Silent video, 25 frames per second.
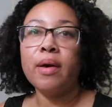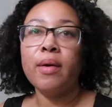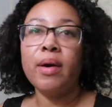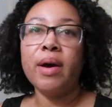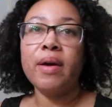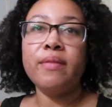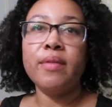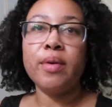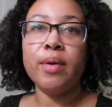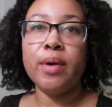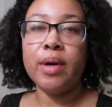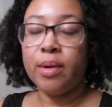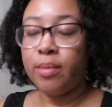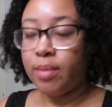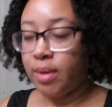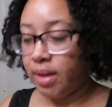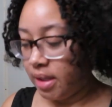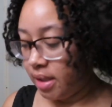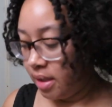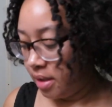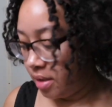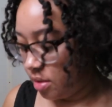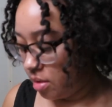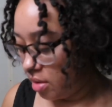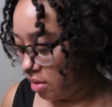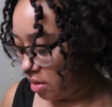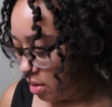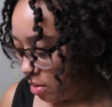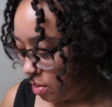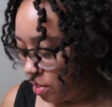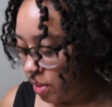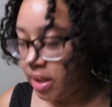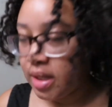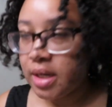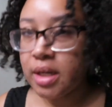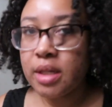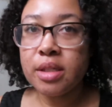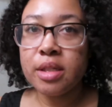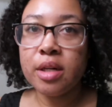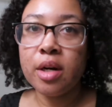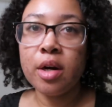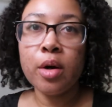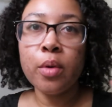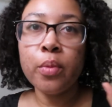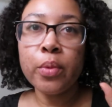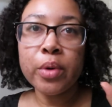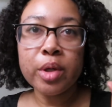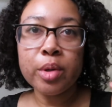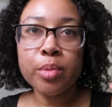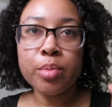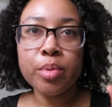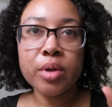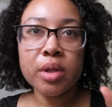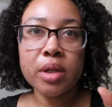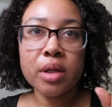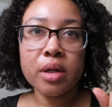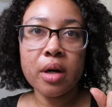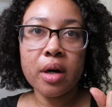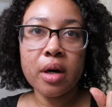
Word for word: I don't have no hair right there. So it doesn't hurt when you pull it